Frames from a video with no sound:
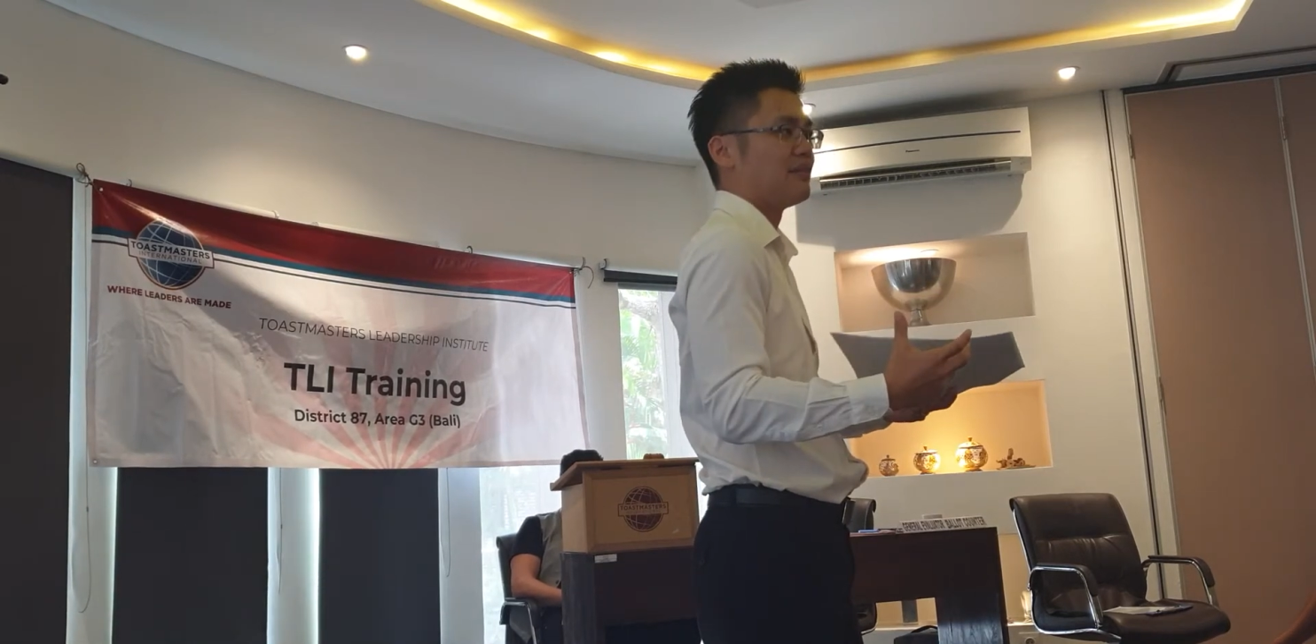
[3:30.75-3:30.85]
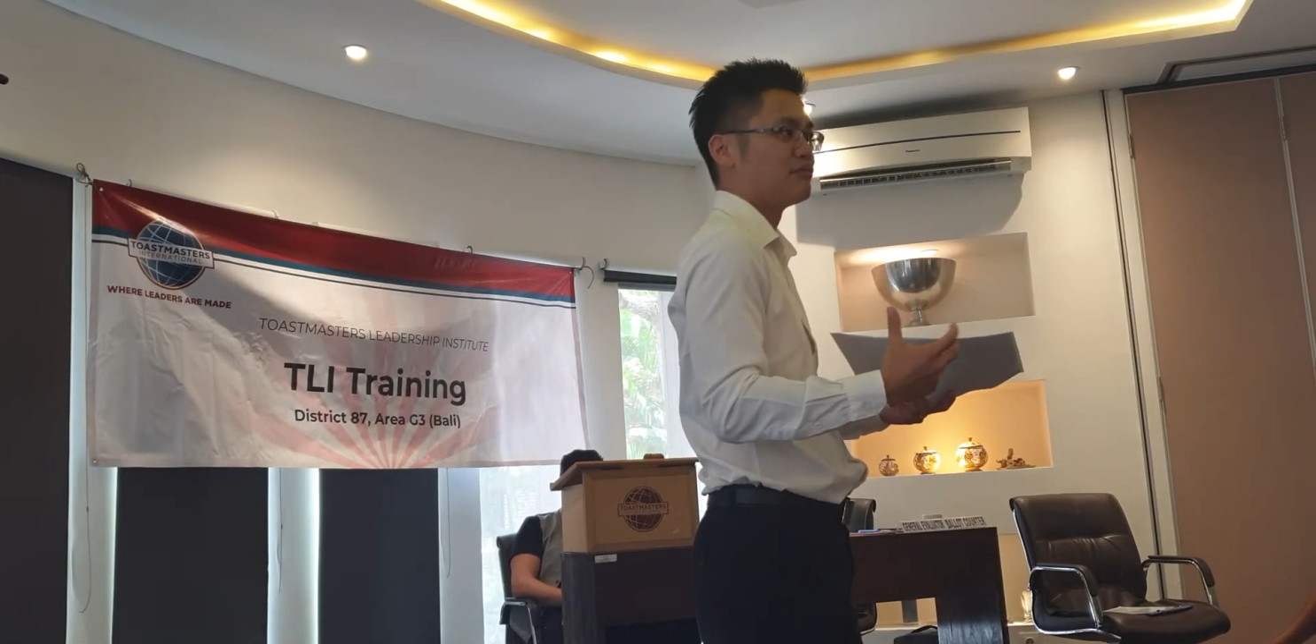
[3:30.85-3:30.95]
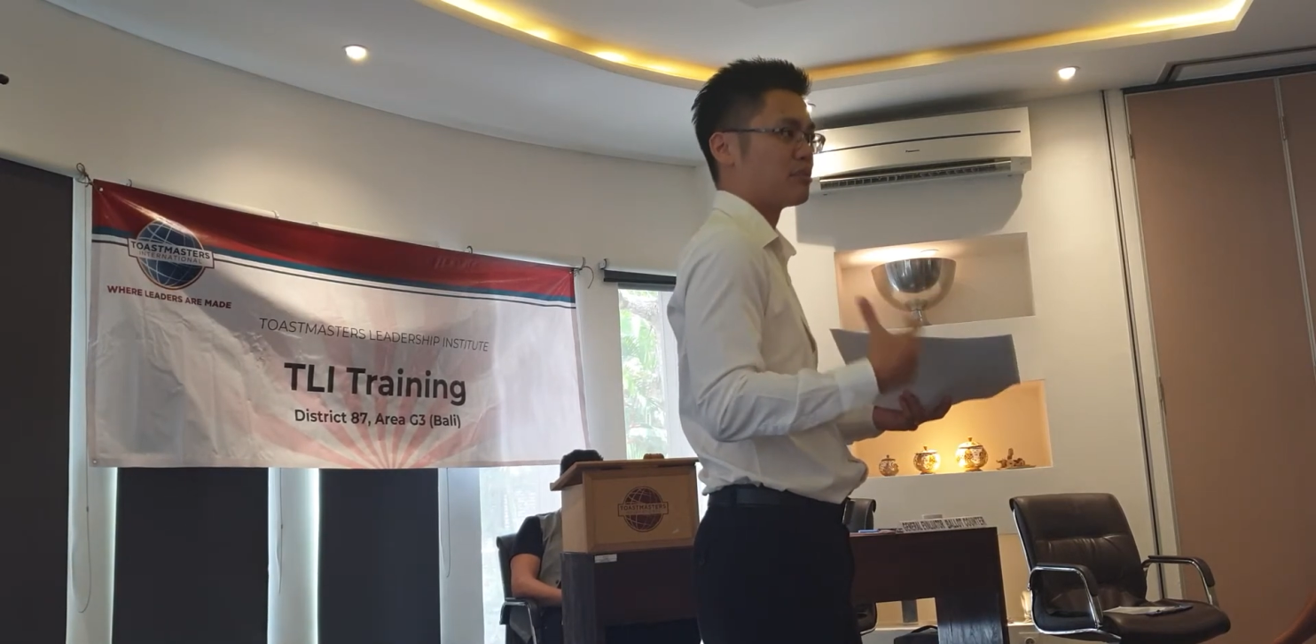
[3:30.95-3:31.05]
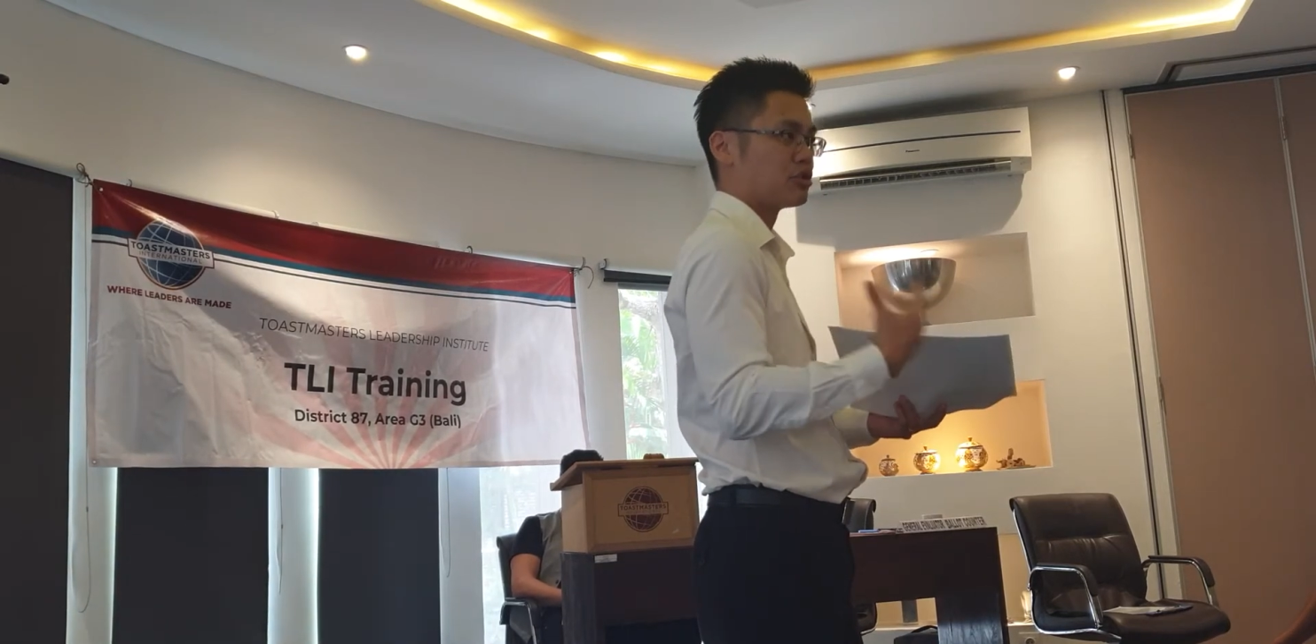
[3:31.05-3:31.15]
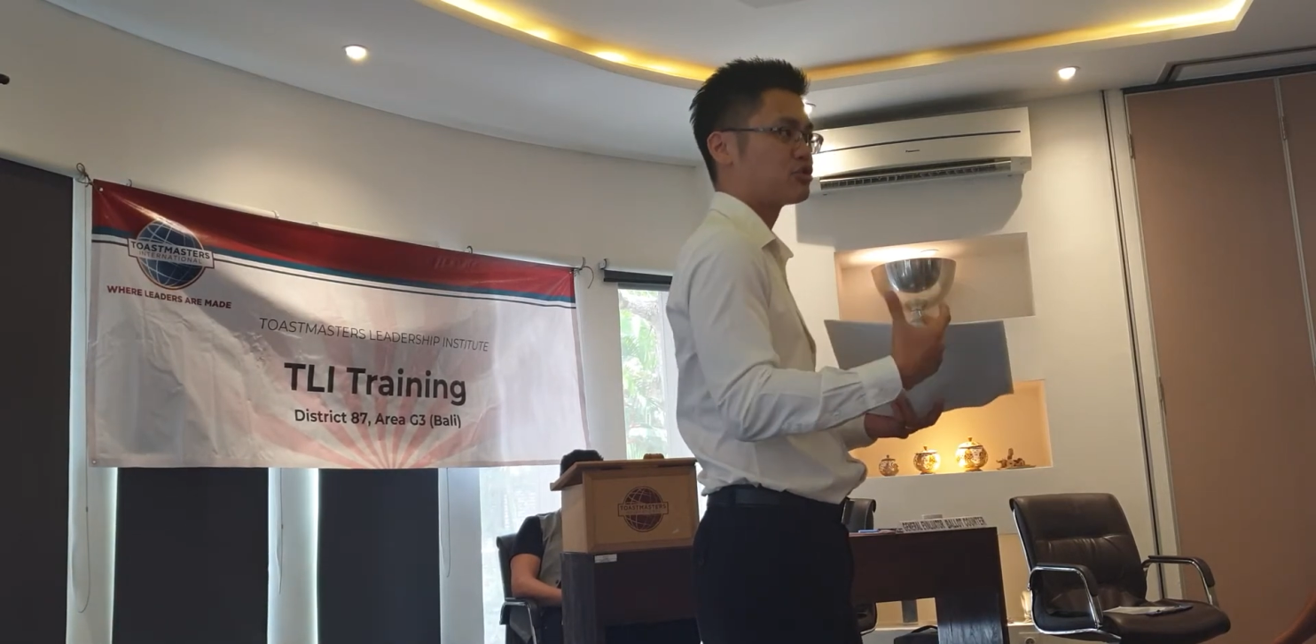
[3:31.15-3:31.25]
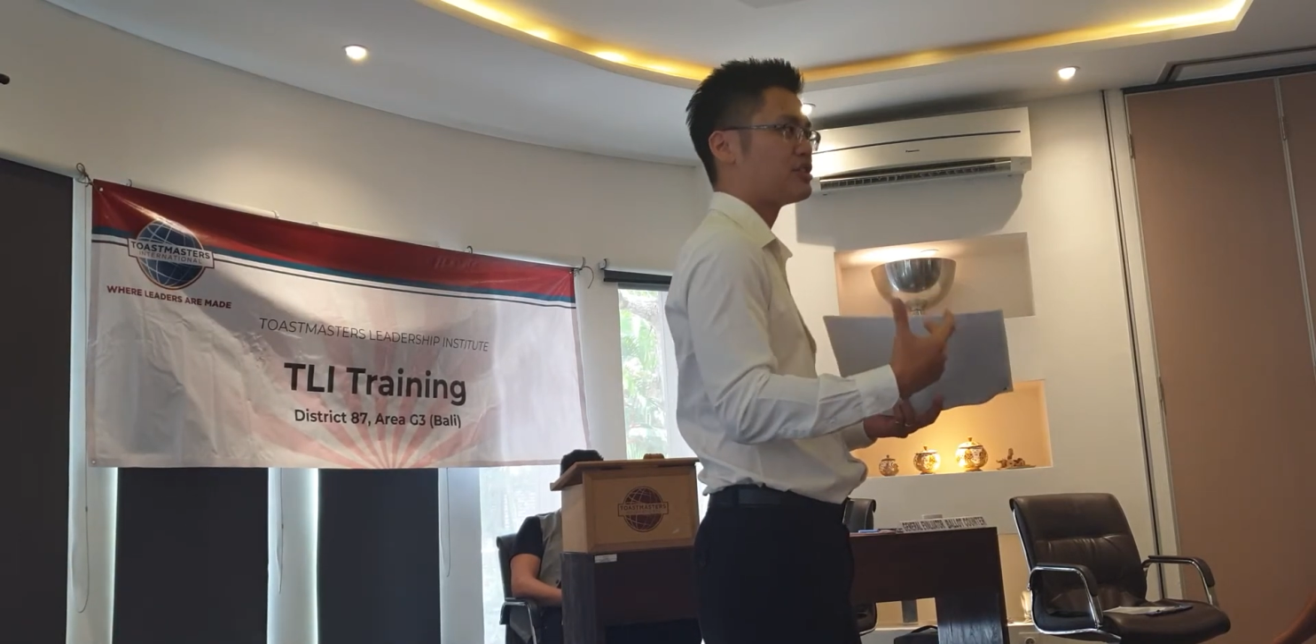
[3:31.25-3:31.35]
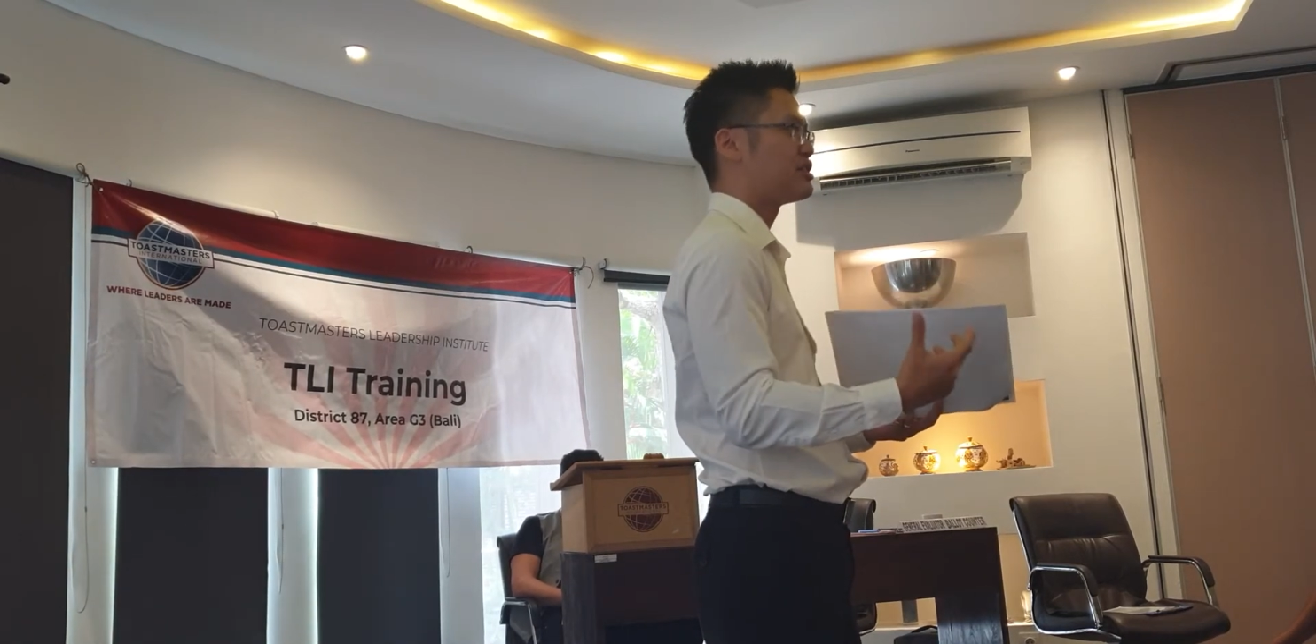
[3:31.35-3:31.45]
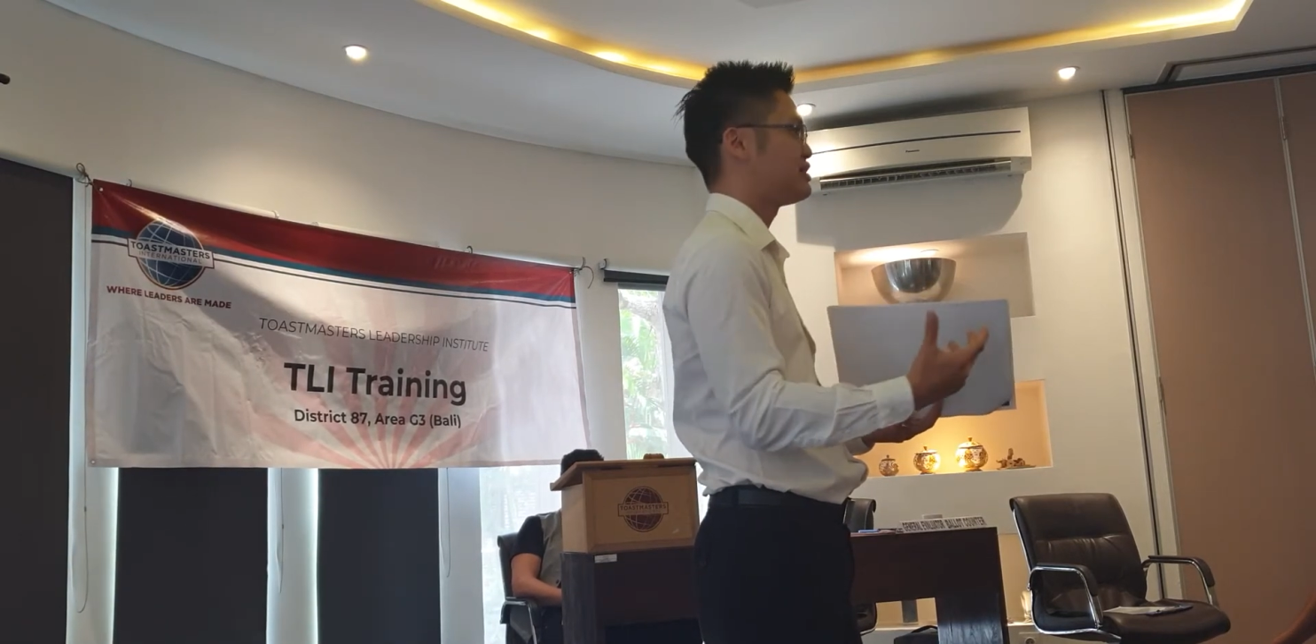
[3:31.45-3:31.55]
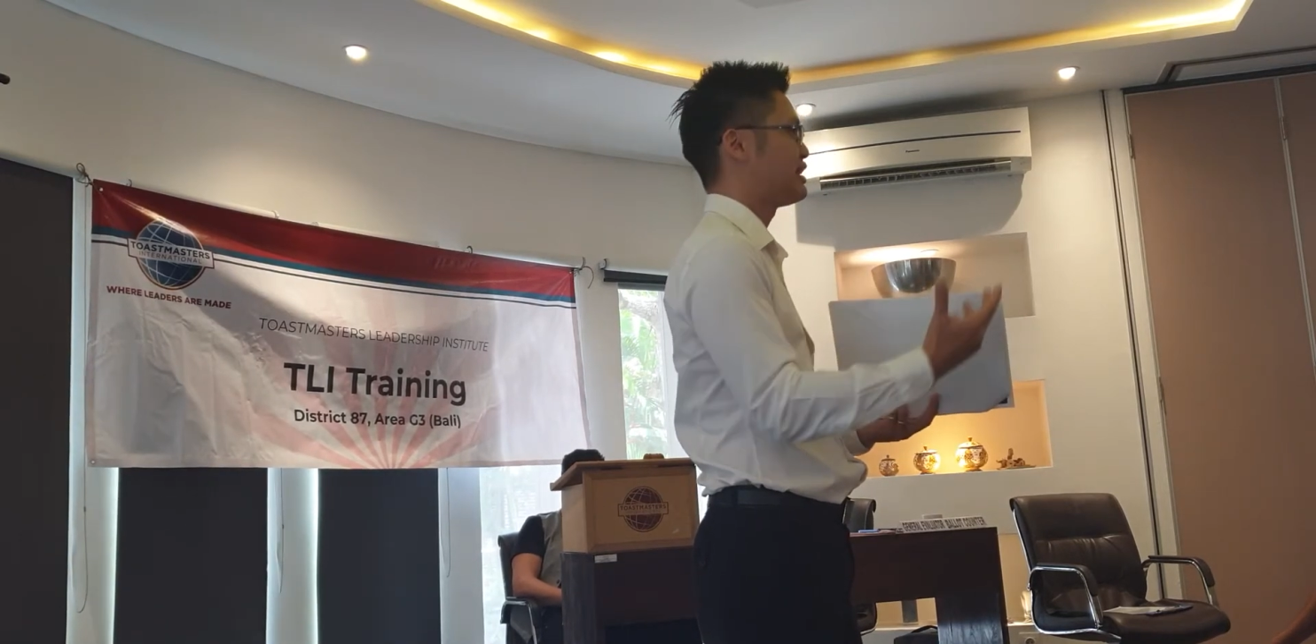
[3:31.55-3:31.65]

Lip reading: demonstrations.